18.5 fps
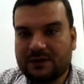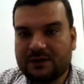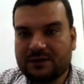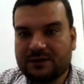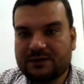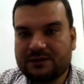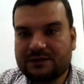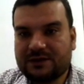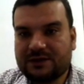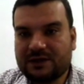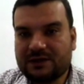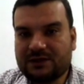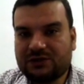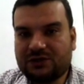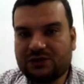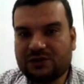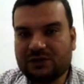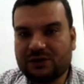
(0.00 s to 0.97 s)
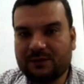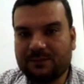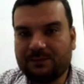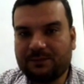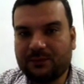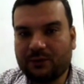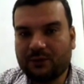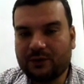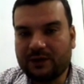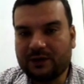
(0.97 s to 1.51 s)
Such
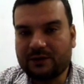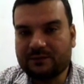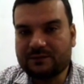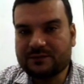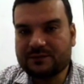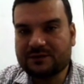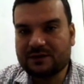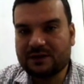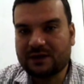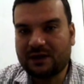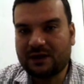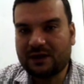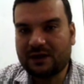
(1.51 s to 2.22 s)
poems